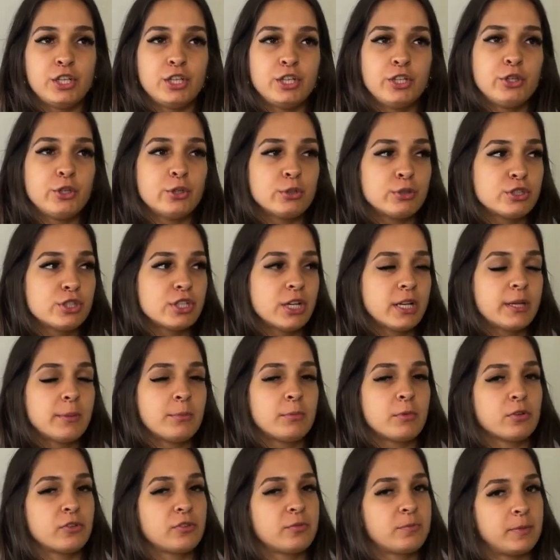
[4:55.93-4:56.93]
usually
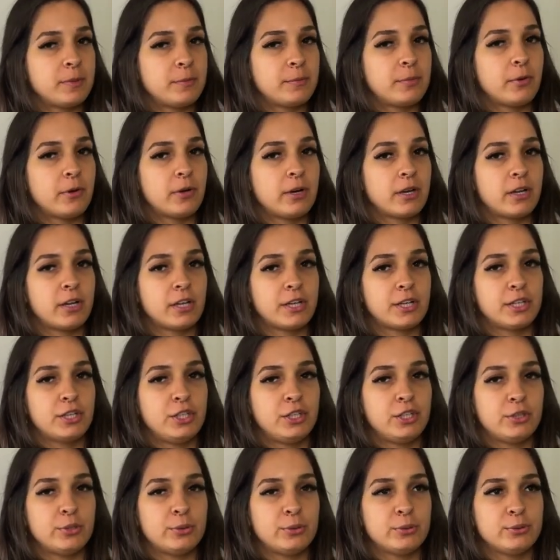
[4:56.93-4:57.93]
most people are gonna
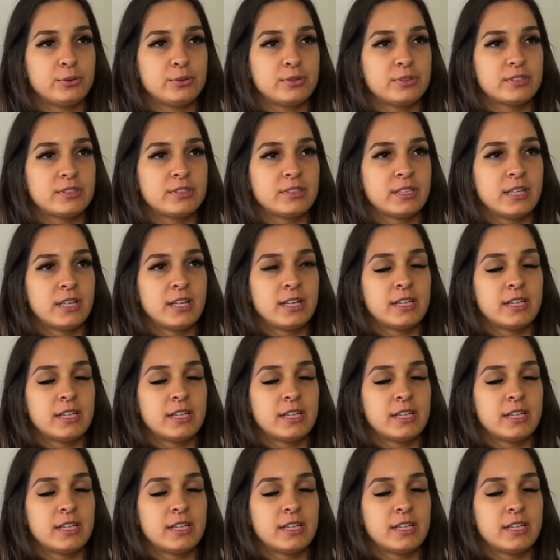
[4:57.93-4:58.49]
use